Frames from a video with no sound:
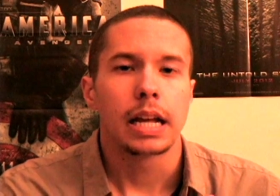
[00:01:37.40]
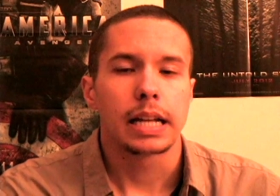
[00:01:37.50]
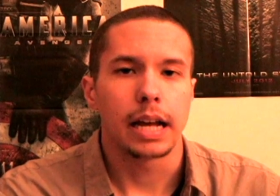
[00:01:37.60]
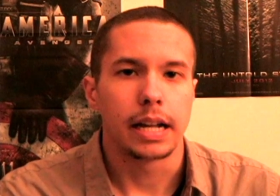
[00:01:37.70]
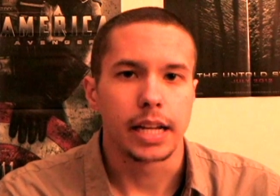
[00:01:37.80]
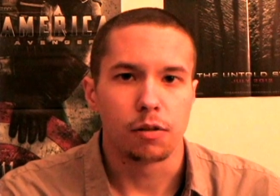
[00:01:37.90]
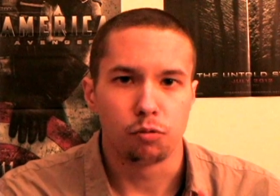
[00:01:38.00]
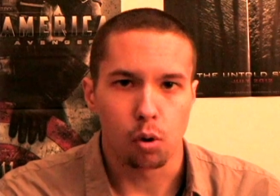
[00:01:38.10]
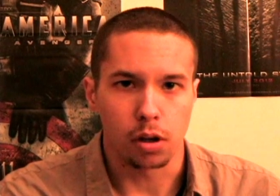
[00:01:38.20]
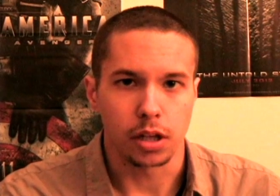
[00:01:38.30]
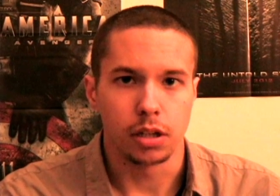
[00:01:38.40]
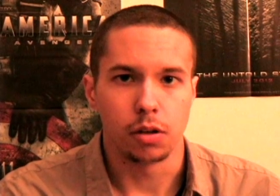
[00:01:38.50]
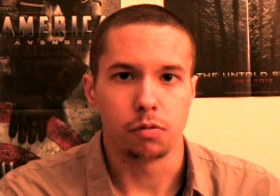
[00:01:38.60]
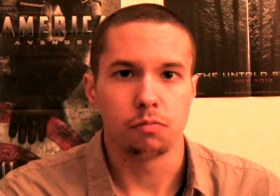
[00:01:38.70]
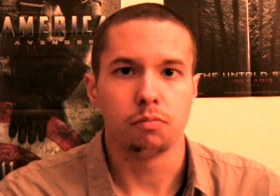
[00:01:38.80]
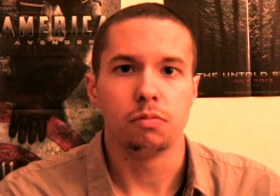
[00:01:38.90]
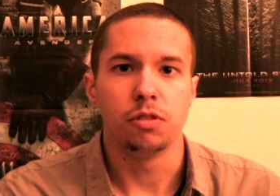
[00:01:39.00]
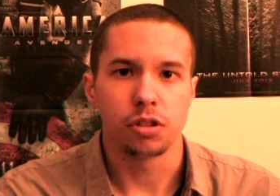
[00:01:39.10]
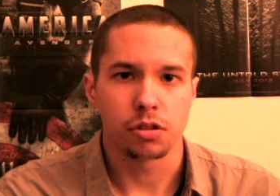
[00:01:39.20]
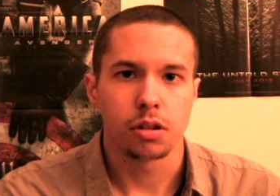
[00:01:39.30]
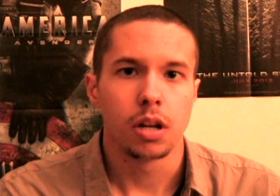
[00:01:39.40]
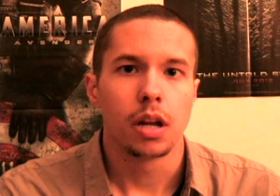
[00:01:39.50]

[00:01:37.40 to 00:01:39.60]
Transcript: kind of get rolling, you know, just